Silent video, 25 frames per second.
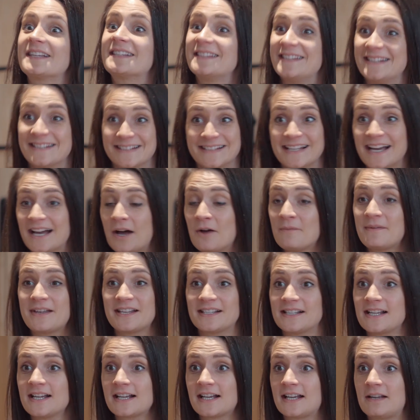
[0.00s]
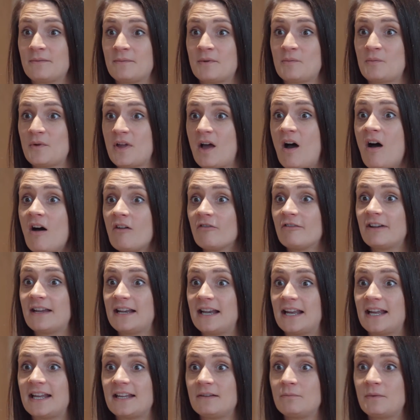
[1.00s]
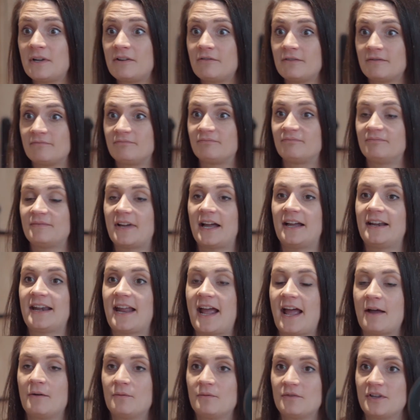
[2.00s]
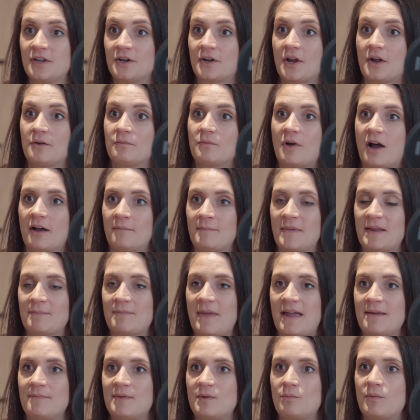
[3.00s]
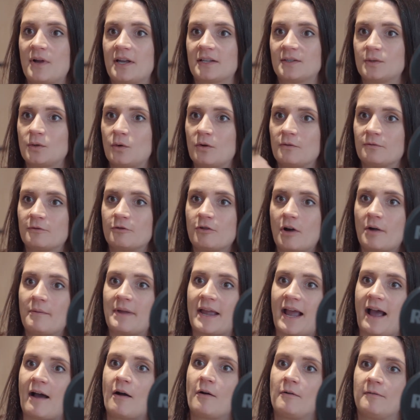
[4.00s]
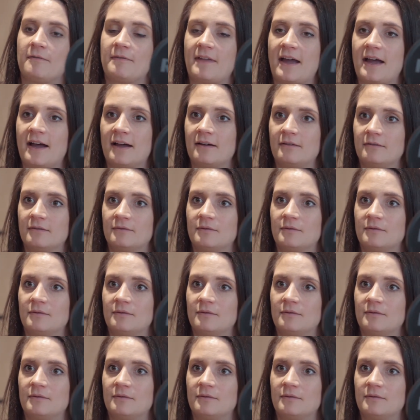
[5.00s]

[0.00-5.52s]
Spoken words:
Exactly. I mean, we are really. Maybe we're sort of growing out of that.